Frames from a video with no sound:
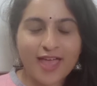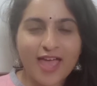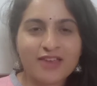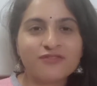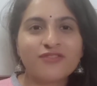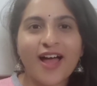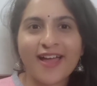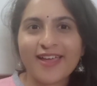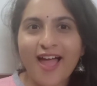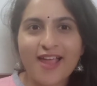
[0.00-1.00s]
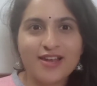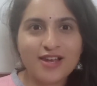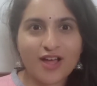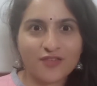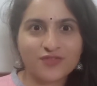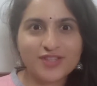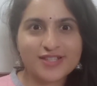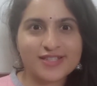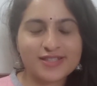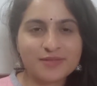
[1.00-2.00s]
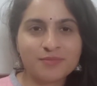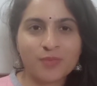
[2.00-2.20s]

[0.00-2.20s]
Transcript: And why I love this the